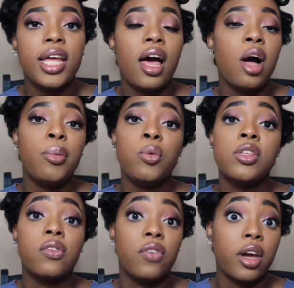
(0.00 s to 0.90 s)
I hope it was
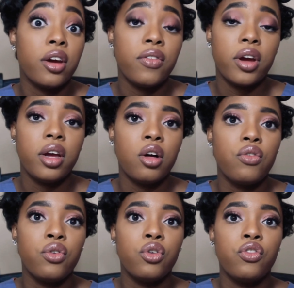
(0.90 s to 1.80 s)
very, very
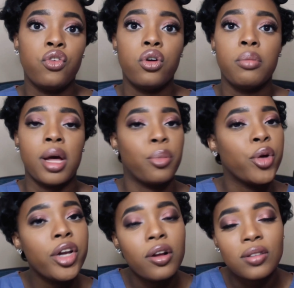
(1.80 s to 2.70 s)
helpful for my
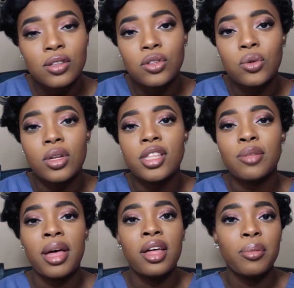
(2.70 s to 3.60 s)
pre-nursing students,
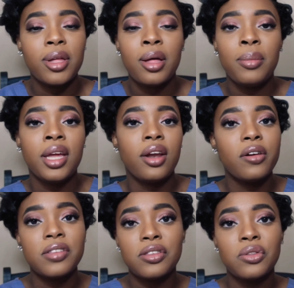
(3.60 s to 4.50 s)
my upcoming
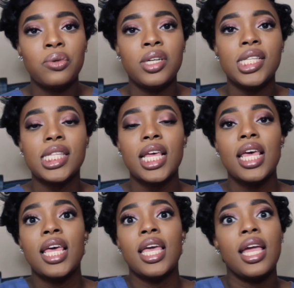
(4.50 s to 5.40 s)
nursing students,
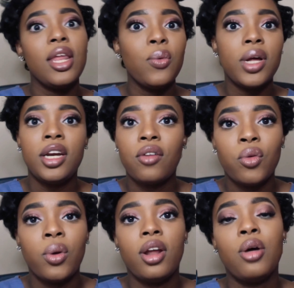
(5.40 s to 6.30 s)
anyone and
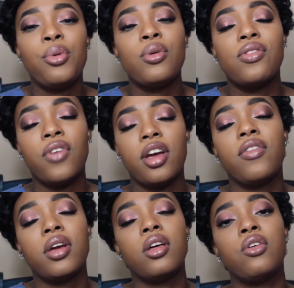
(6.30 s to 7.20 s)
everyone. I hope it was very,
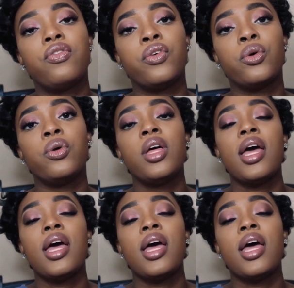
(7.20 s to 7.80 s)
very helpful.